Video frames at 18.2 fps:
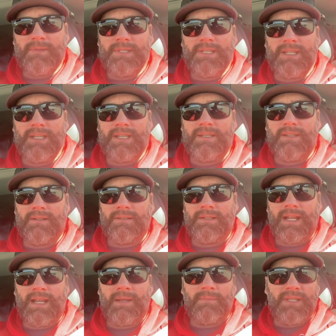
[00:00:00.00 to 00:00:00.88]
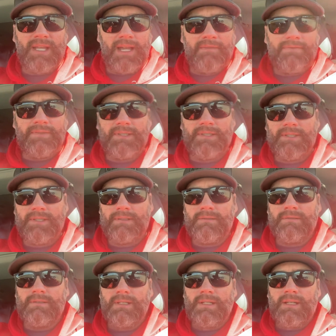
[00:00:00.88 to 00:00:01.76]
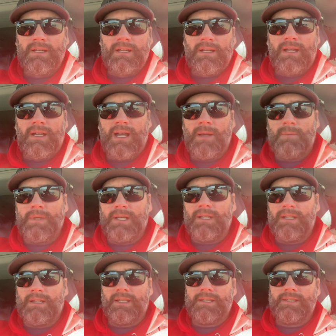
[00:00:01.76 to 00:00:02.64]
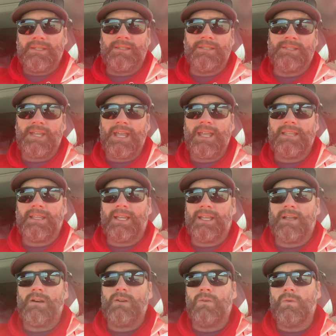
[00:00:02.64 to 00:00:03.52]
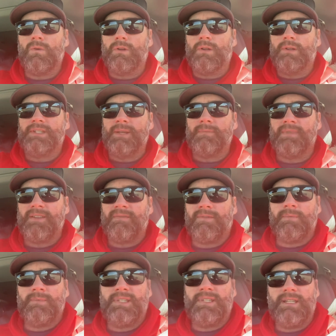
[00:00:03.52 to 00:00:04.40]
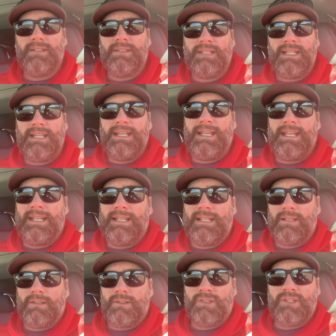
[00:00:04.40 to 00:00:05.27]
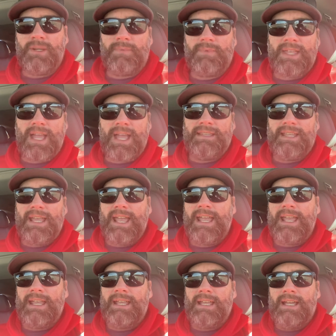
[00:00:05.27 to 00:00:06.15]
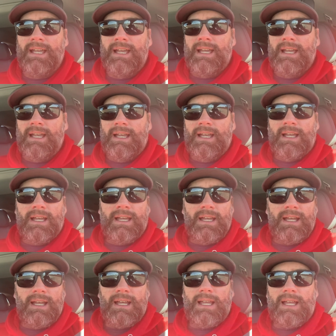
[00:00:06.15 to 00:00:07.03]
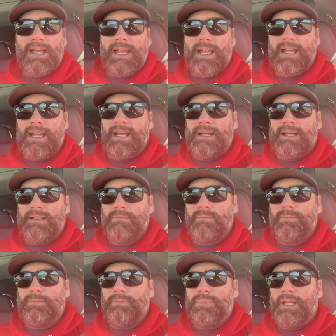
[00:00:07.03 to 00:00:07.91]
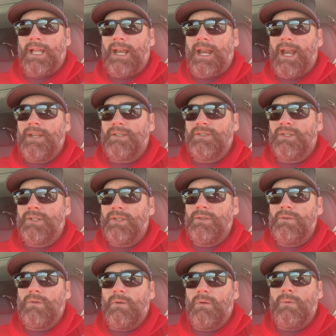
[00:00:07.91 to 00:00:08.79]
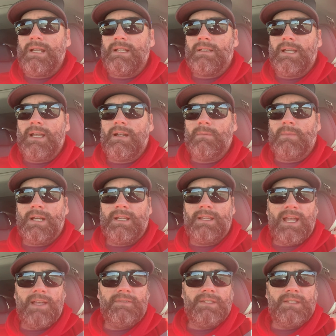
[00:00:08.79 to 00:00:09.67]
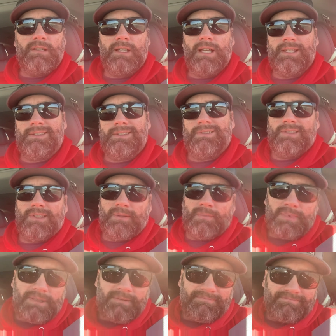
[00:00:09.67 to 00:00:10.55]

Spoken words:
to get your damn knife to you, I mean, it's insane. Like, I'll order something from DLT and it'll ship that day, and BladeHQ, a week later, my knife still hasn't shipped.